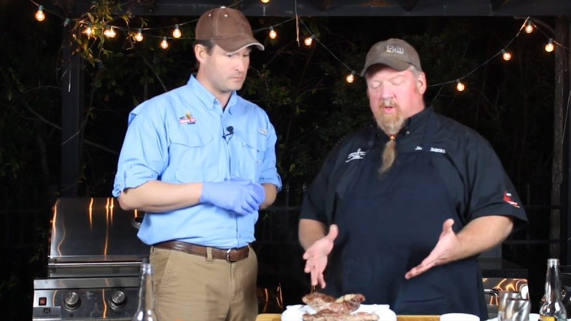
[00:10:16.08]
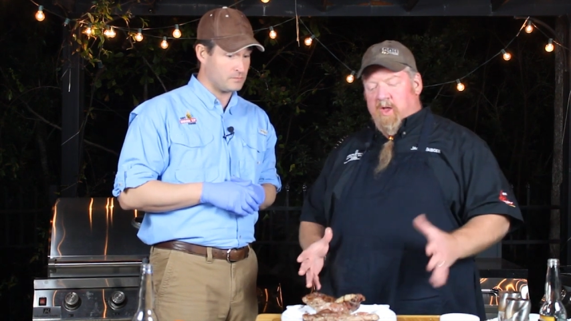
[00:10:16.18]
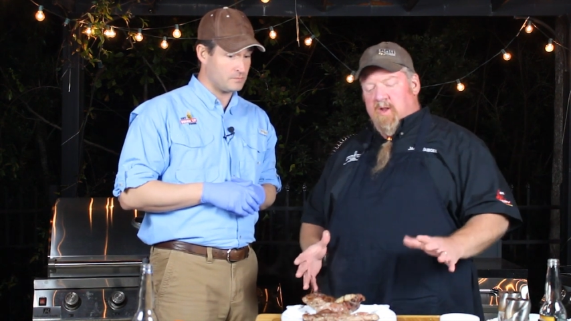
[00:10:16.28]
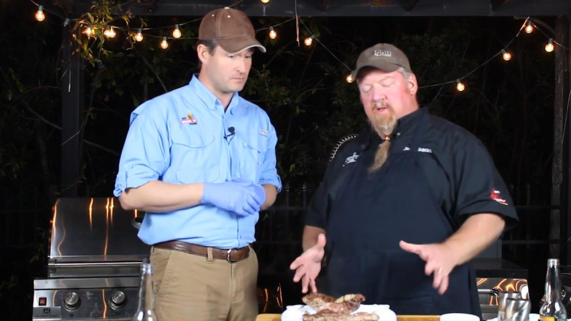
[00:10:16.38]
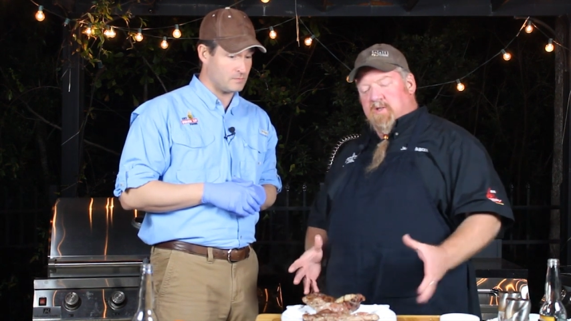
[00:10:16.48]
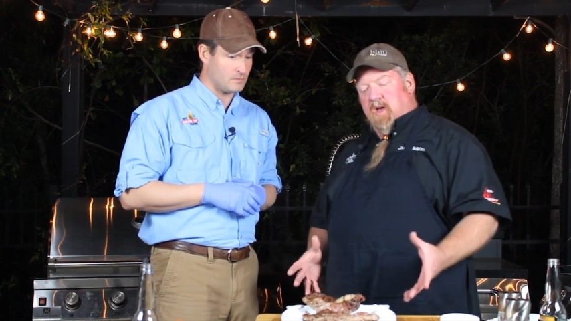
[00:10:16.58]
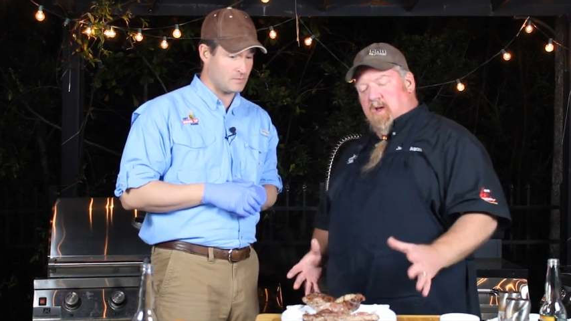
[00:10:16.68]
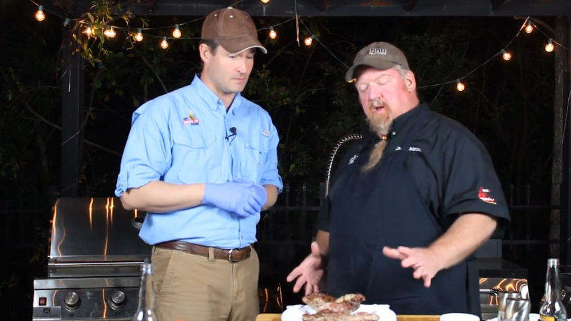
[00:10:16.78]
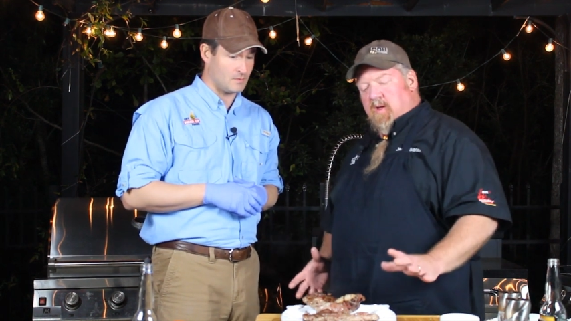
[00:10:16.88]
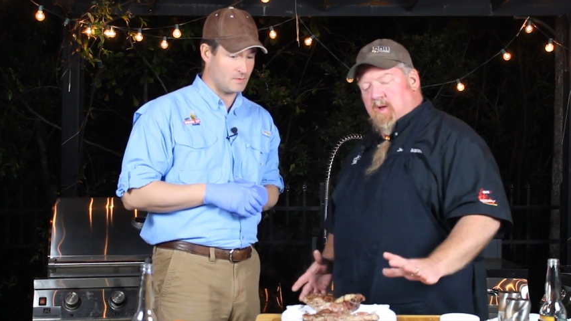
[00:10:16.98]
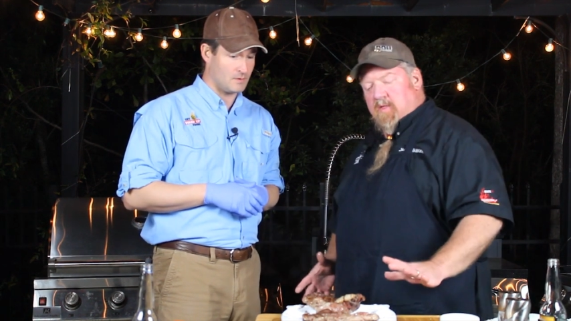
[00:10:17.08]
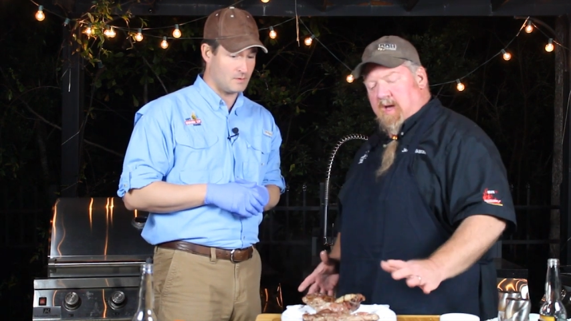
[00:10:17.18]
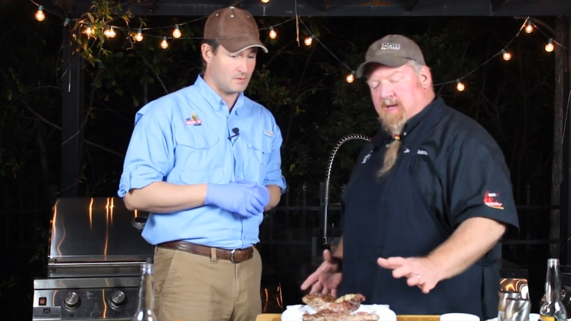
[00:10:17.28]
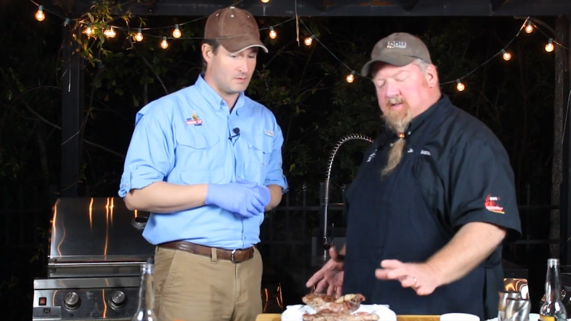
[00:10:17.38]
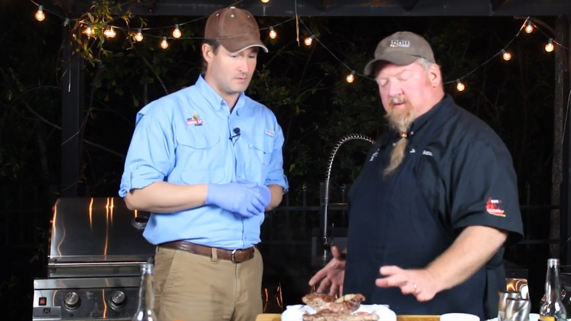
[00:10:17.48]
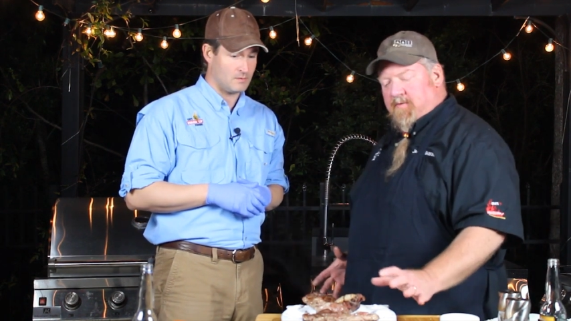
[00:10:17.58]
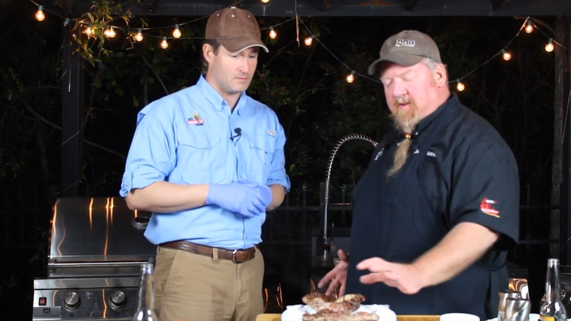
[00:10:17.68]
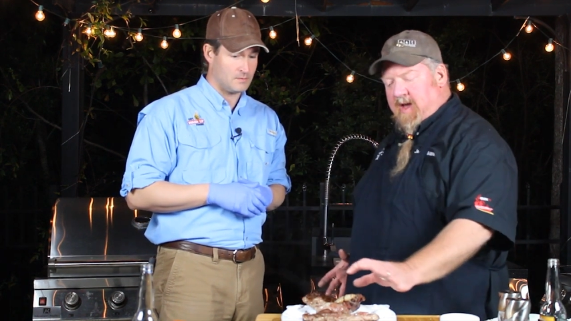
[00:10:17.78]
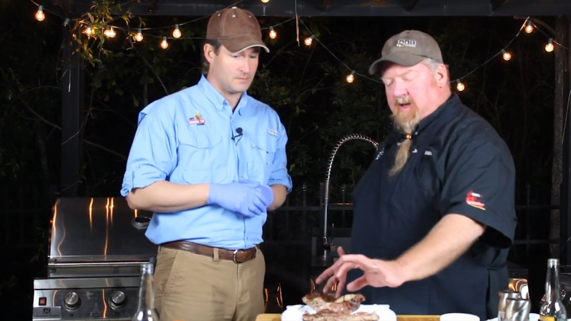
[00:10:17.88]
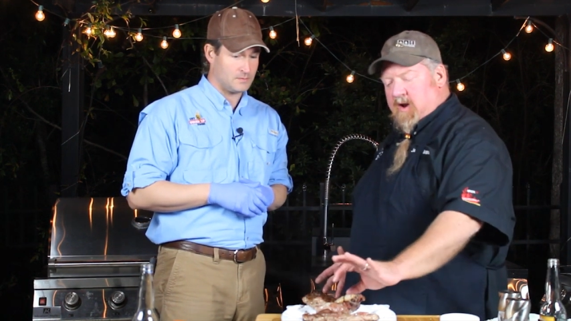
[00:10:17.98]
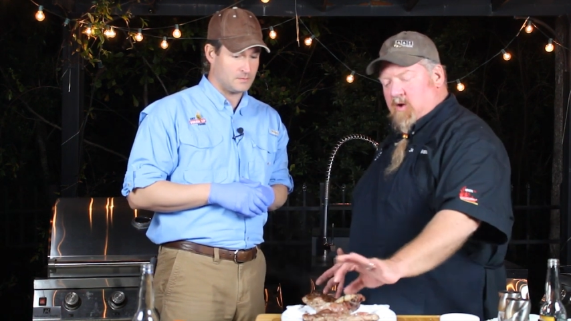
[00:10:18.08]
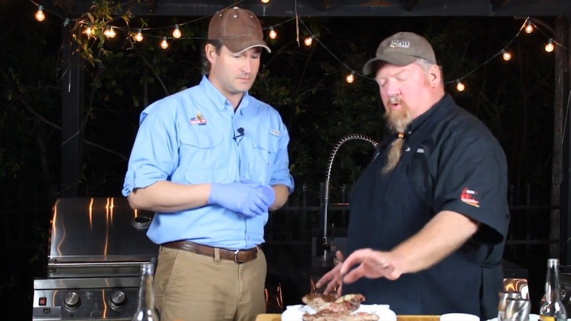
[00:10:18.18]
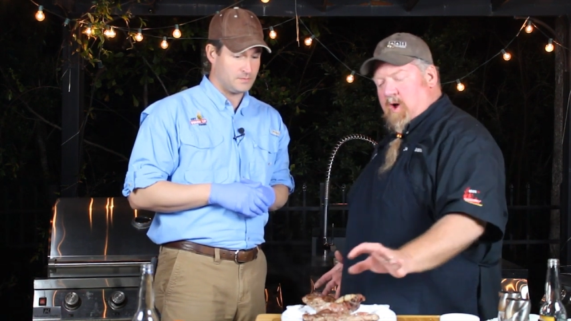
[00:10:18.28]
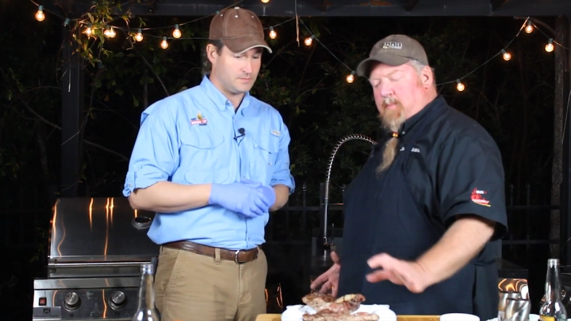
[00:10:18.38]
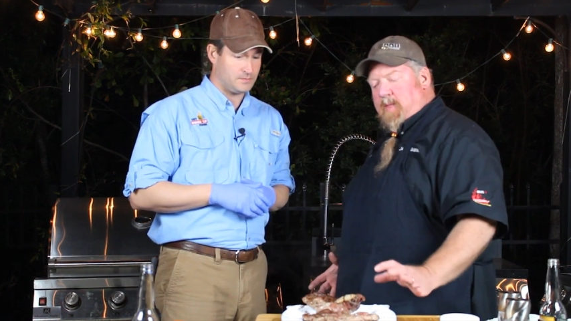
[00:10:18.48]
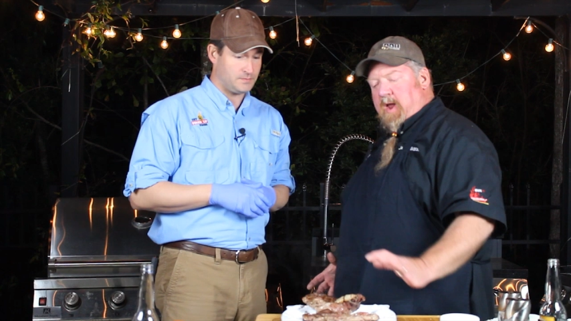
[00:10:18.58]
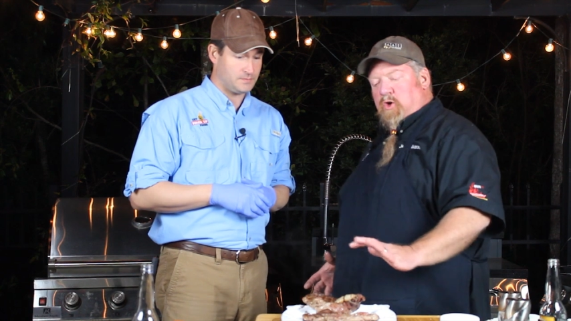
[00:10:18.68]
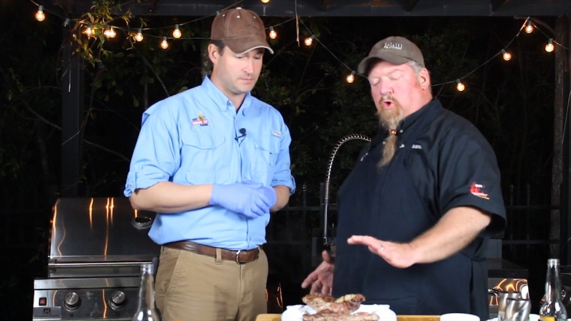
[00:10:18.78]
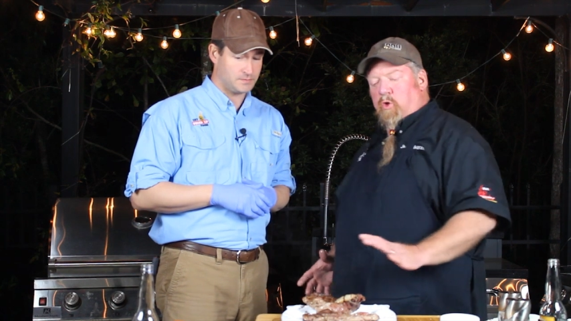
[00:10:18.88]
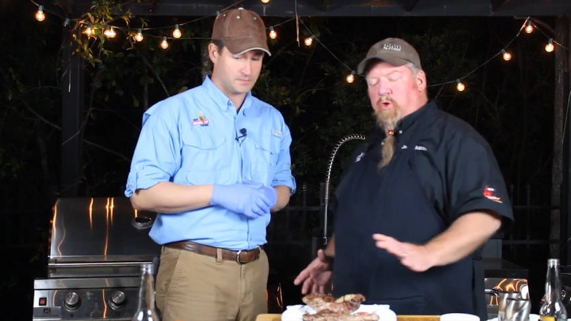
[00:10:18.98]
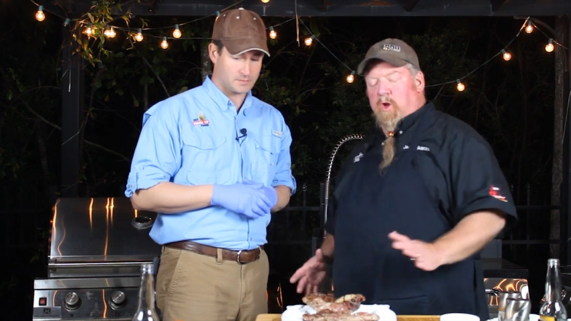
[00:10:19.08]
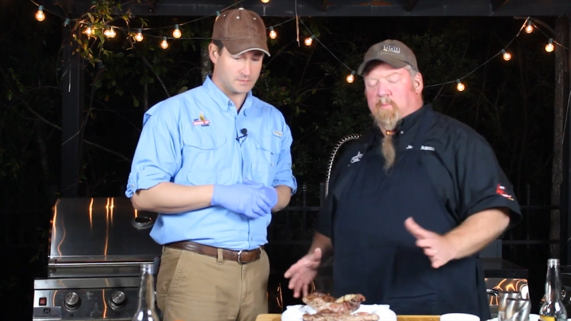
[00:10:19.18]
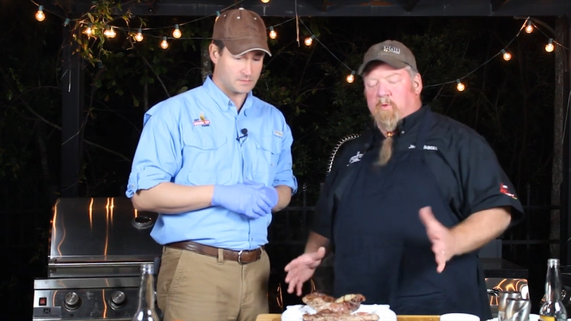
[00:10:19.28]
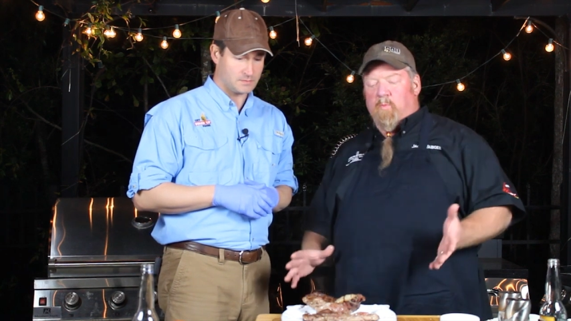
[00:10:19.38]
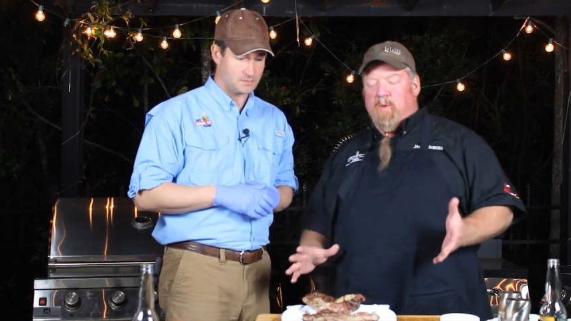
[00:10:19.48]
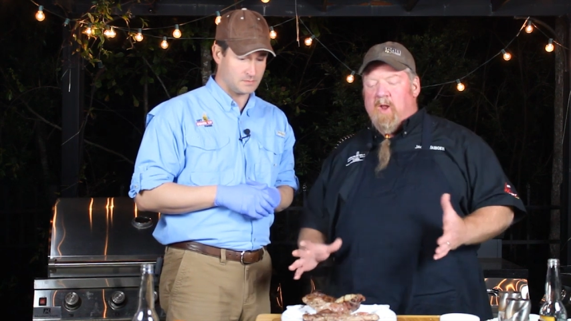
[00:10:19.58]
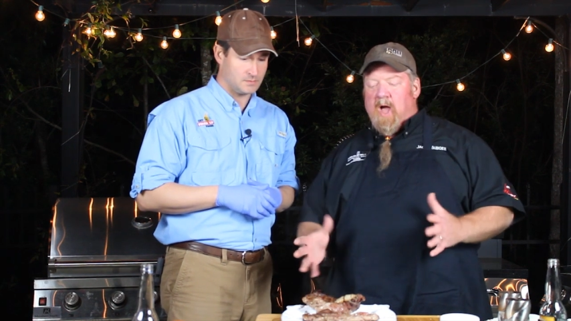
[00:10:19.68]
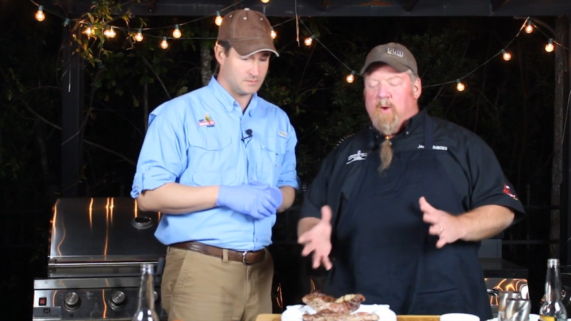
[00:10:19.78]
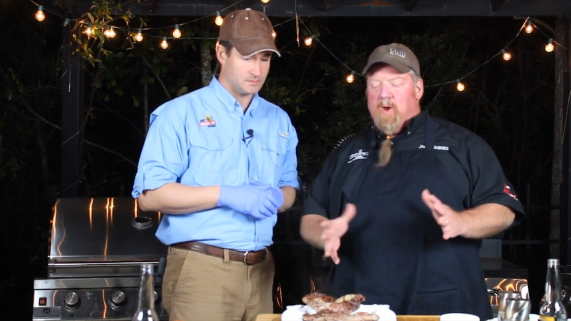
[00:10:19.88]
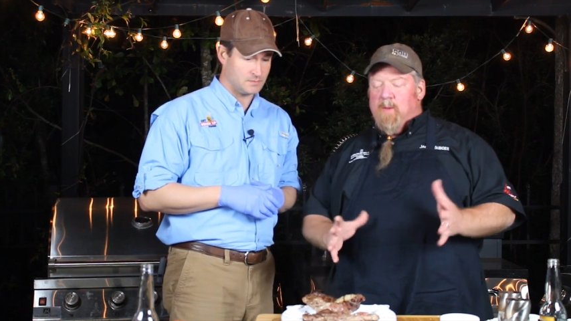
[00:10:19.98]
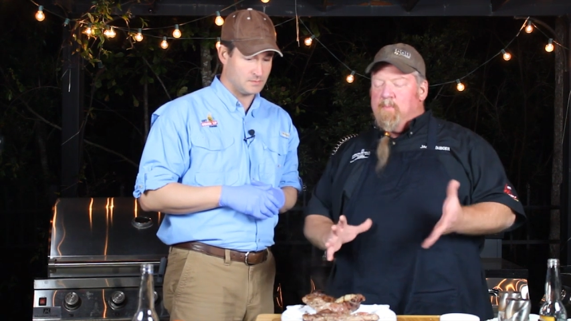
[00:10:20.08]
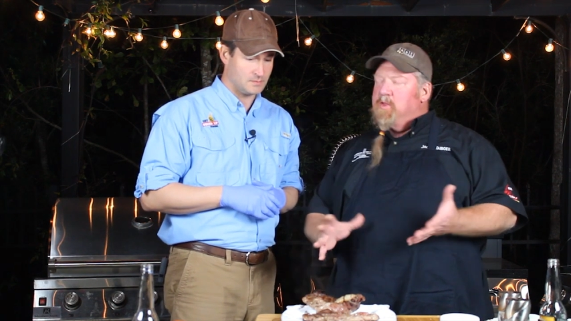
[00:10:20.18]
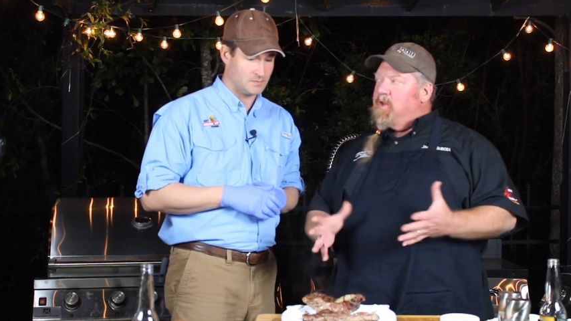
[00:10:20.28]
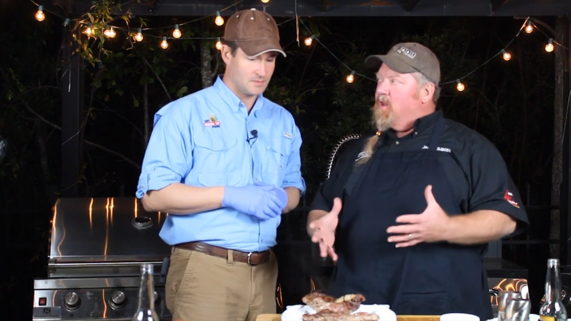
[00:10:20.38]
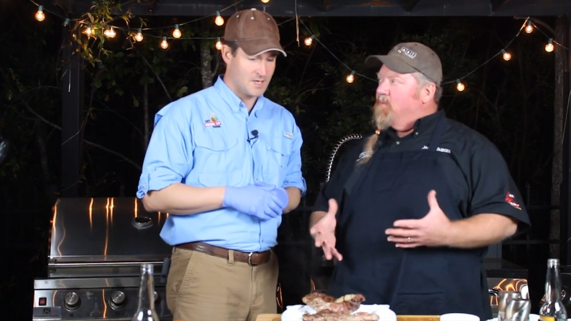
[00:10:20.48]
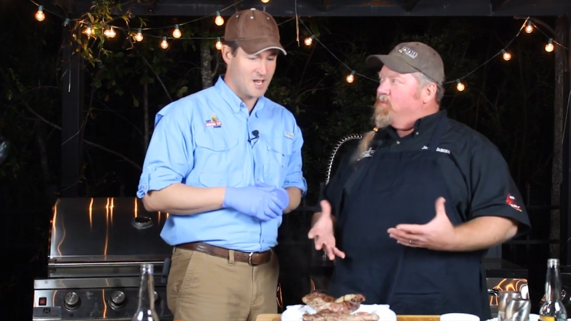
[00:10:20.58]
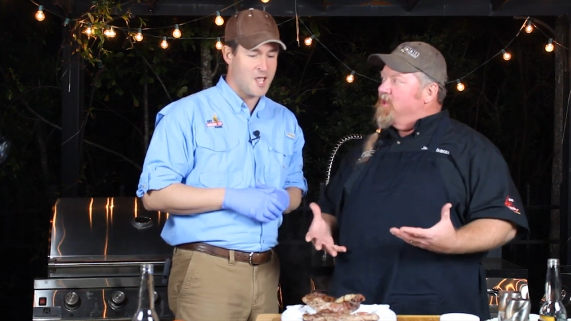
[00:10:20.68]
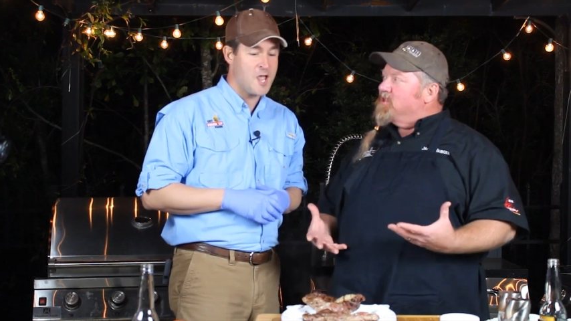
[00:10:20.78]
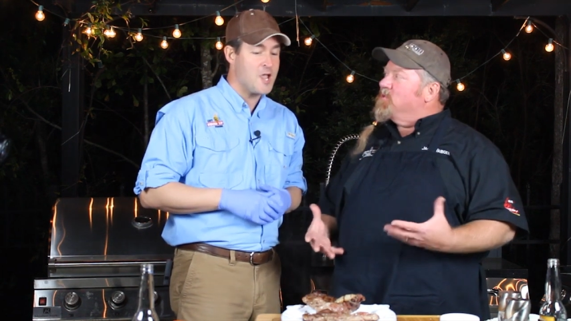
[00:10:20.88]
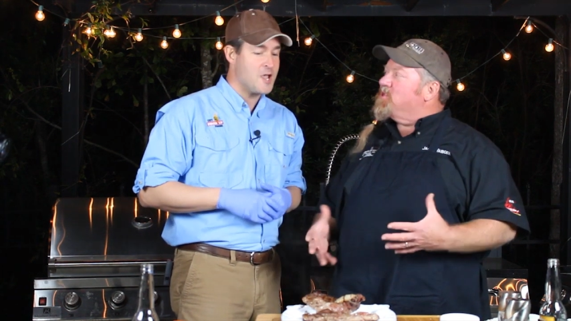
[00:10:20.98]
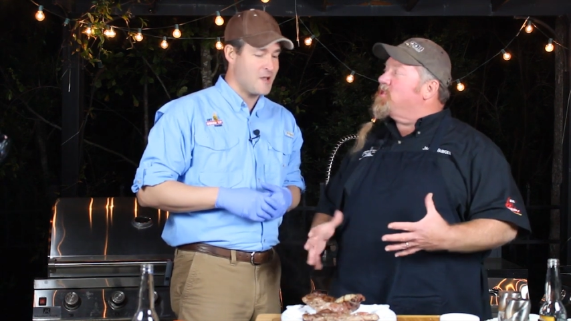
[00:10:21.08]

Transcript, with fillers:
Speaker 1: plate, this kind of, I guess the fat kind of grabbed that and curled it up a little bit. How would I put that on the plate so it